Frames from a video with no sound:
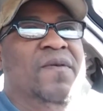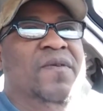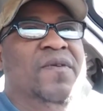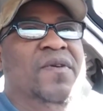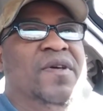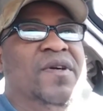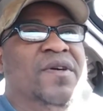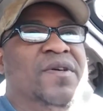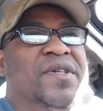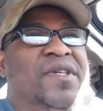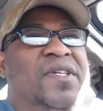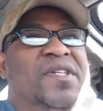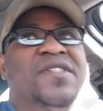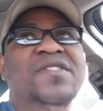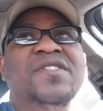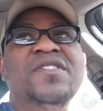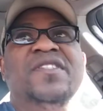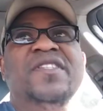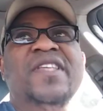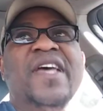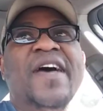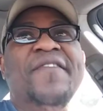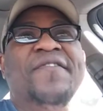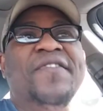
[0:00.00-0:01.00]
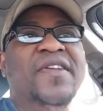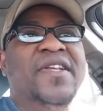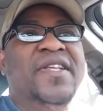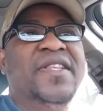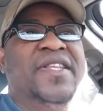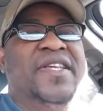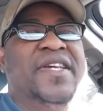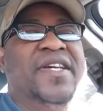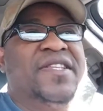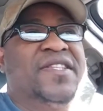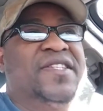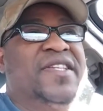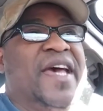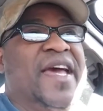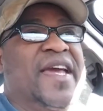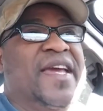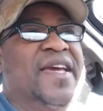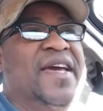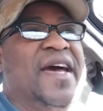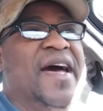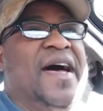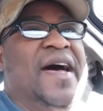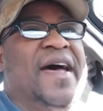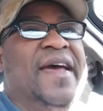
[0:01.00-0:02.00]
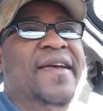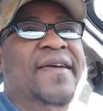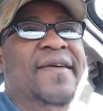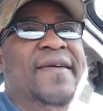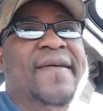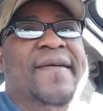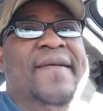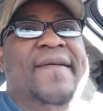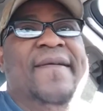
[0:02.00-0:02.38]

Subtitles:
He is definitely a tech guy.